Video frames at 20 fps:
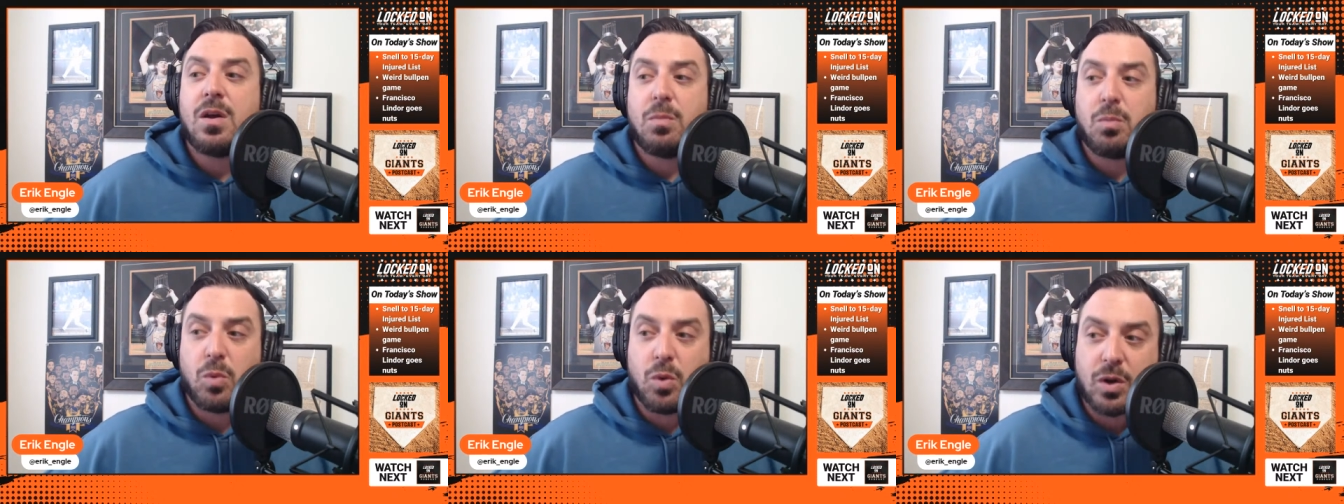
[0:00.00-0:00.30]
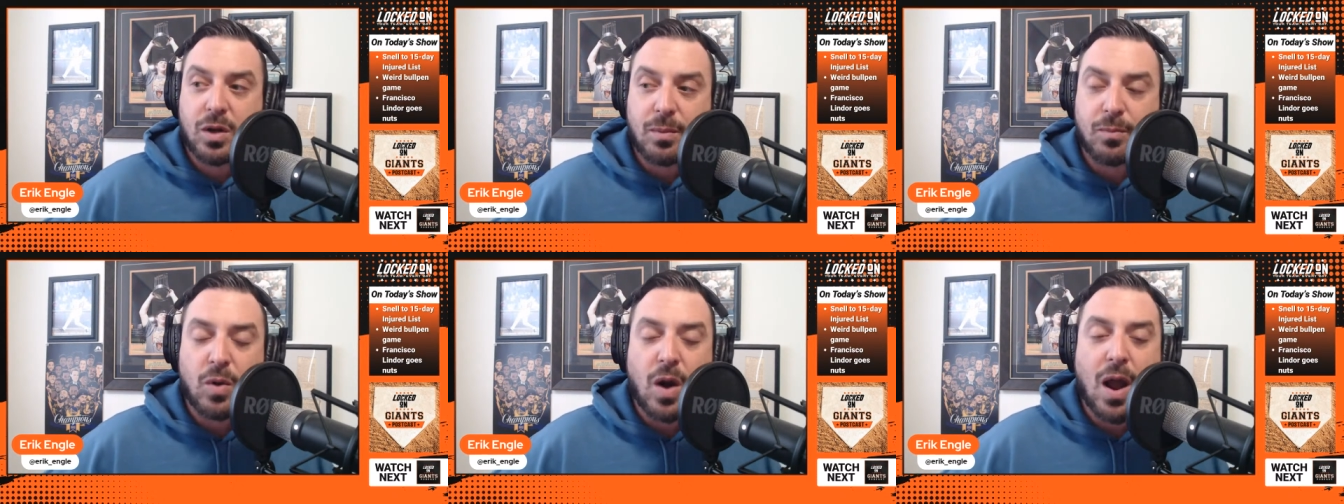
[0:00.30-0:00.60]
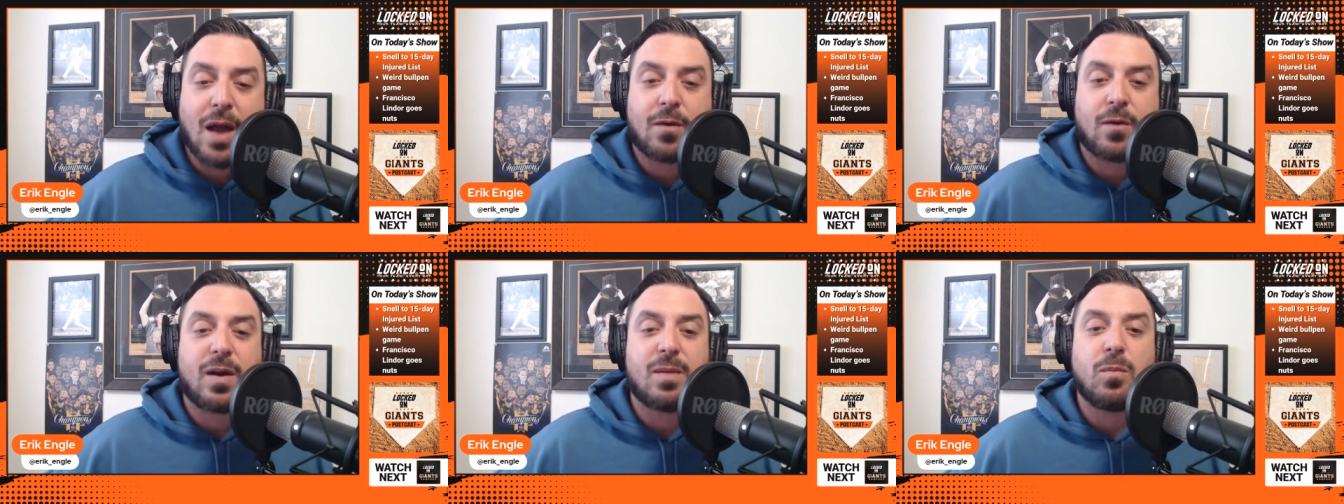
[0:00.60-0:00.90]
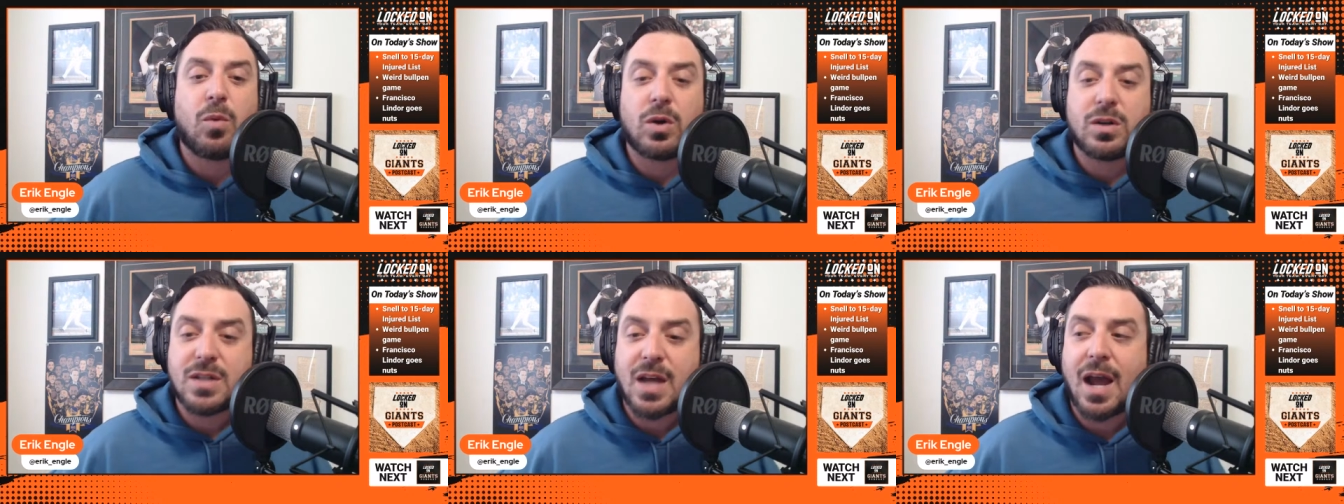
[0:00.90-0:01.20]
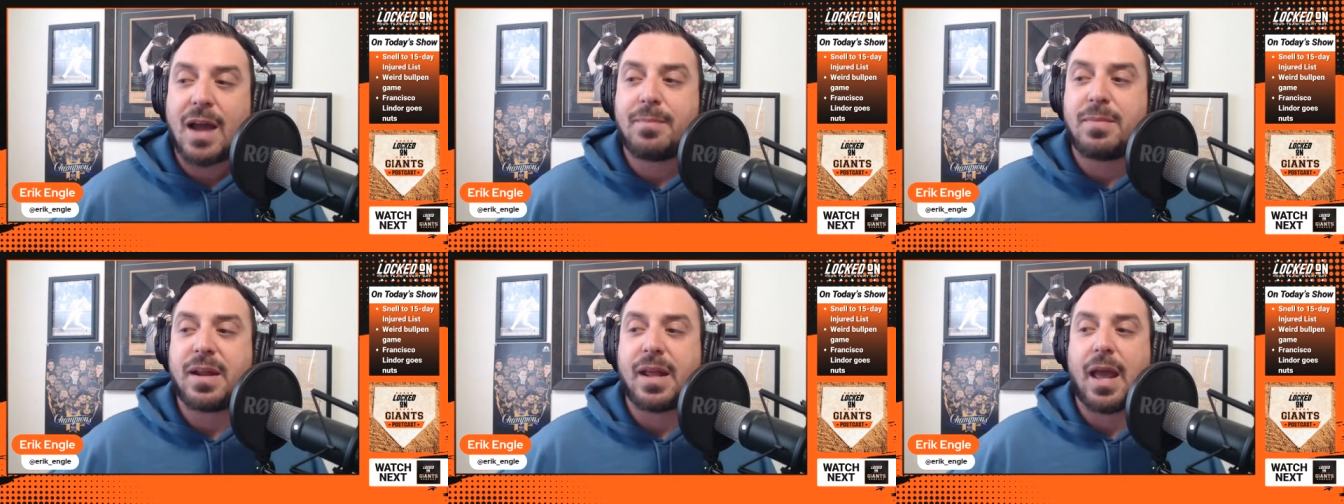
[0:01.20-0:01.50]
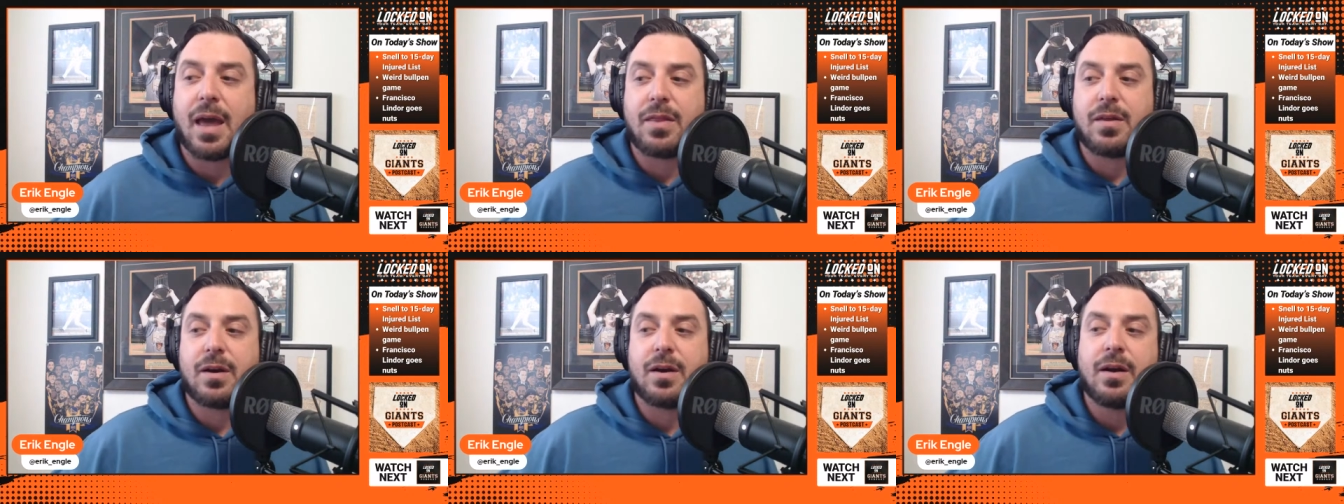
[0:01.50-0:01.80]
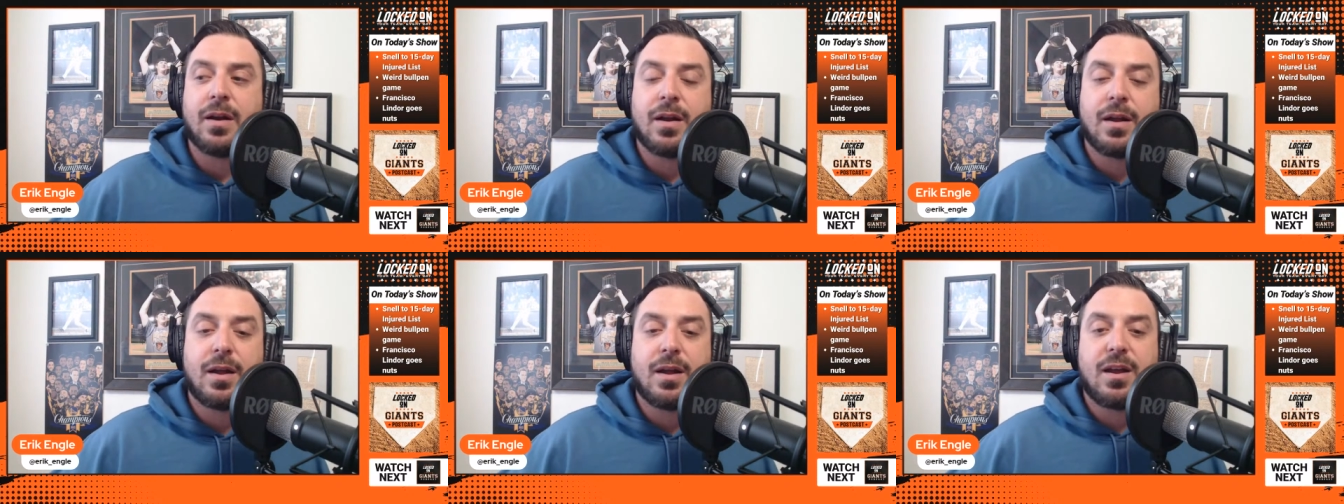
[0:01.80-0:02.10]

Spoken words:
more camaraderie, more time together,